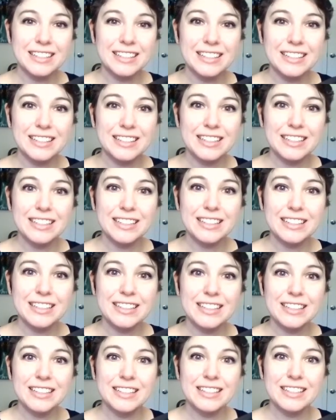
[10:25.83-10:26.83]

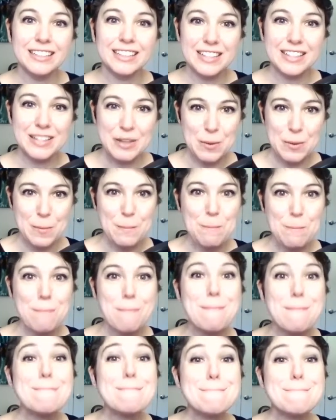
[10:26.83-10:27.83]

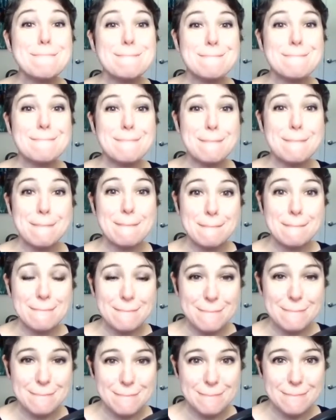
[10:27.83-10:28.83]

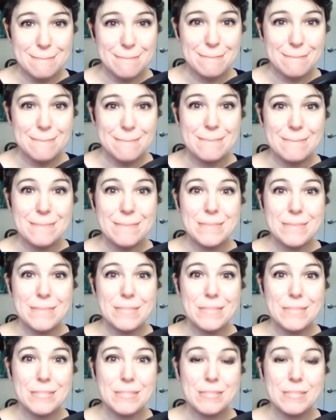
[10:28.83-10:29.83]

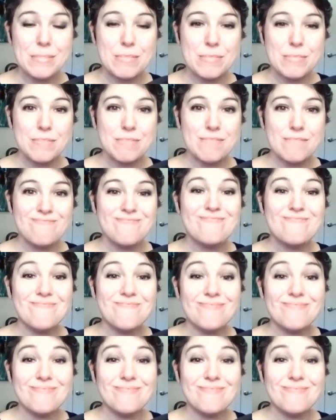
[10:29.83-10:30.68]
(not speaking)